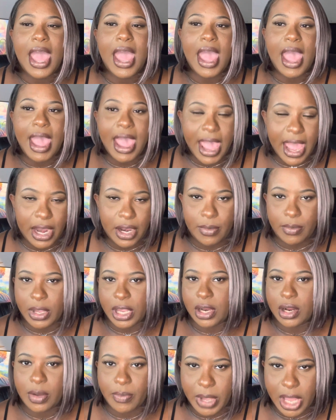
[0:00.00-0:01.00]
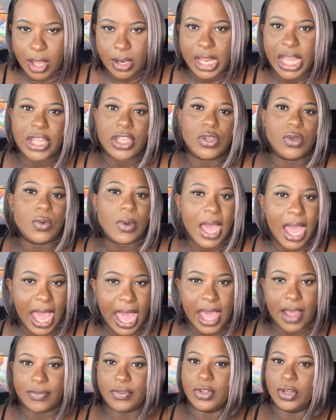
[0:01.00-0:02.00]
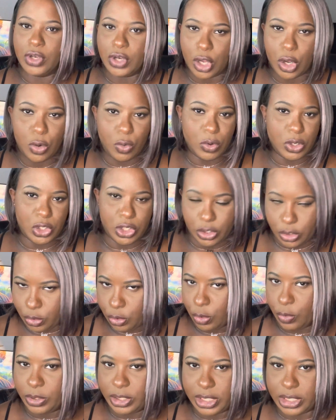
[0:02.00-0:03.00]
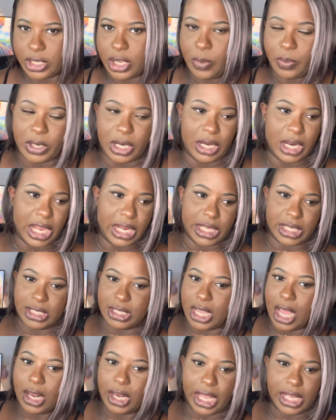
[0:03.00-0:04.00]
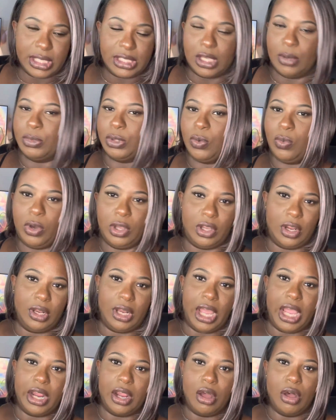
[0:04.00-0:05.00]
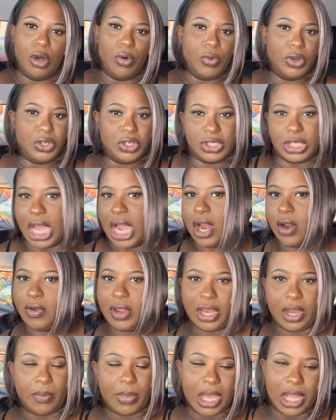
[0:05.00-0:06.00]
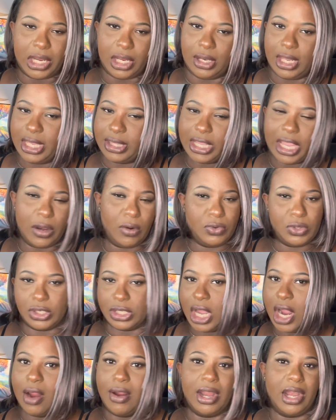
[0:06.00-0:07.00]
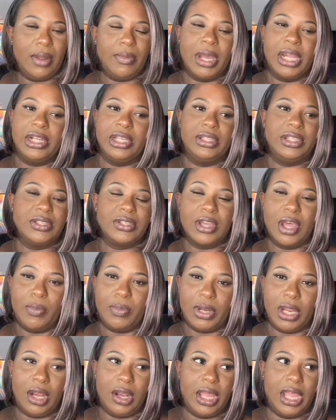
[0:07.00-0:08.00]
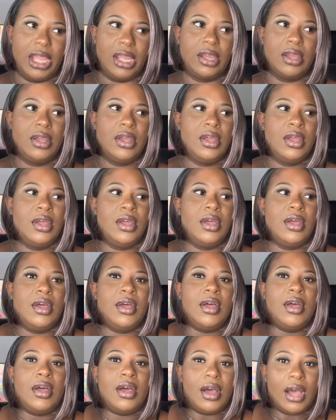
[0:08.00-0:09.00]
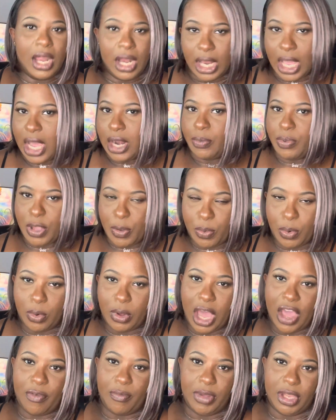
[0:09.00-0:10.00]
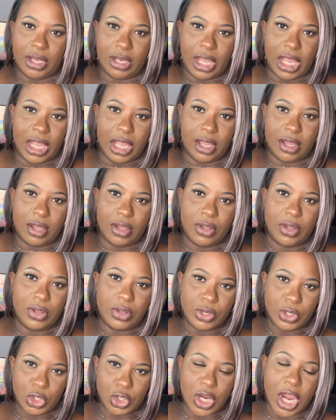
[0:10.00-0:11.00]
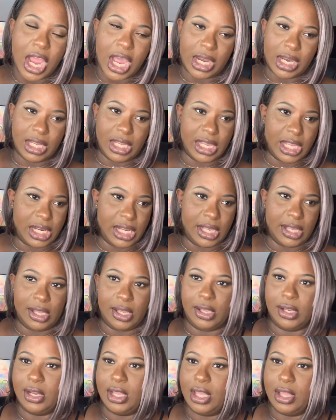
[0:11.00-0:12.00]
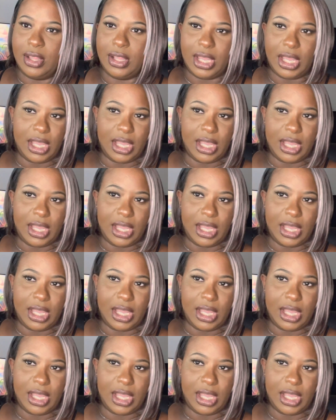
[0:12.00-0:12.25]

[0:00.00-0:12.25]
adamant about like, you have to know what you're doing with this company. Like, it's not like something where they're like, oh, we just hire anybody. Like, they don't just hire anybody at this company. Like, a lot of people have been like trying to get in, and